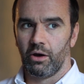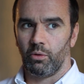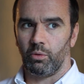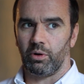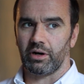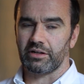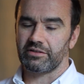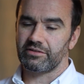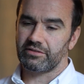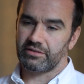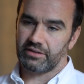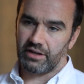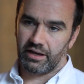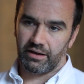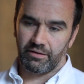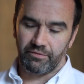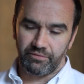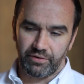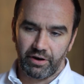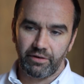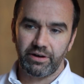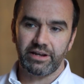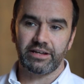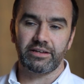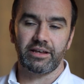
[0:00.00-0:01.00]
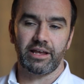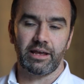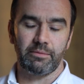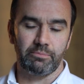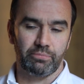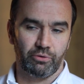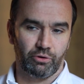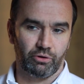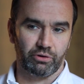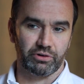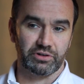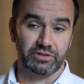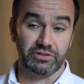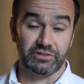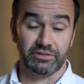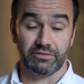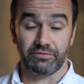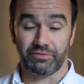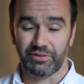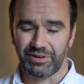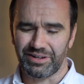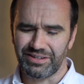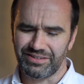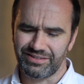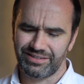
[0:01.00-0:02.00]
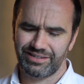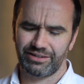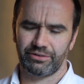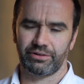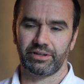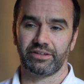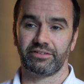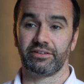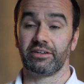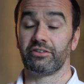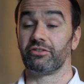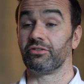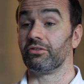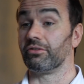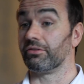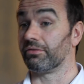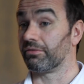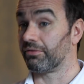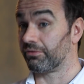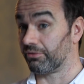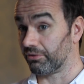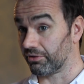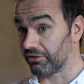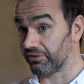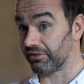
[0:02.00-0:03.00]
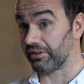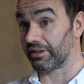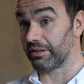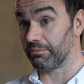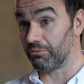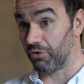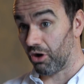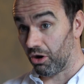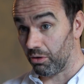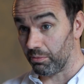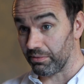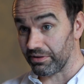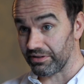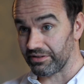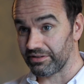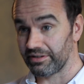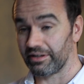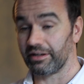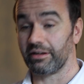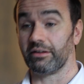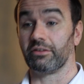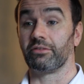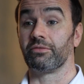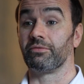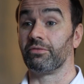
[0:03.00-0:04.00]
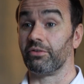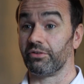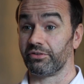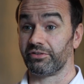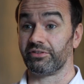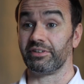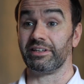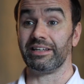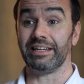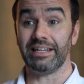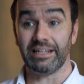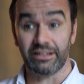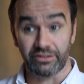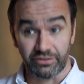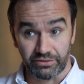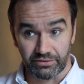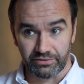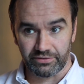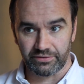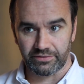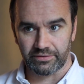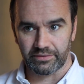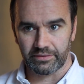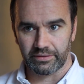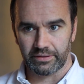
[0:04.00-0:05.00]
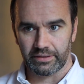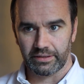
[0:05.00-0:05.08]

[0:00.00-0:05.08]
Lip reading: What's a very important and very serious issue for us at the moment is fussy eaters,